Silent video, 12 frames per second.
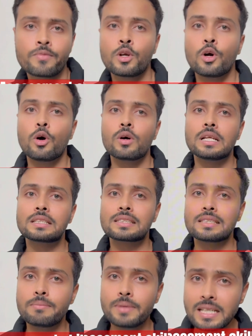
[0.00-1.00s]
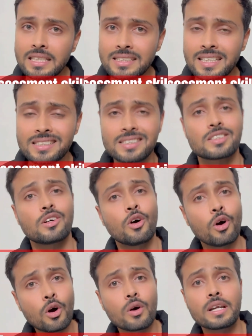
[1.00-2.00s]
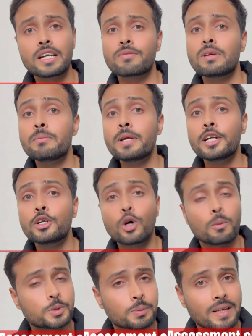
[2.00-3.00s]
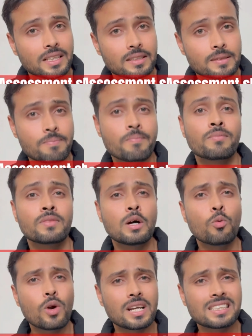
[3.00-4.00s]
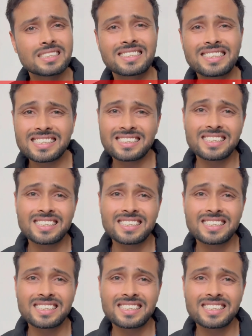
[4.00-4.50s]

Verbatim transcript: or let's say Mini-CEX or it will be DOPS method. Now what is this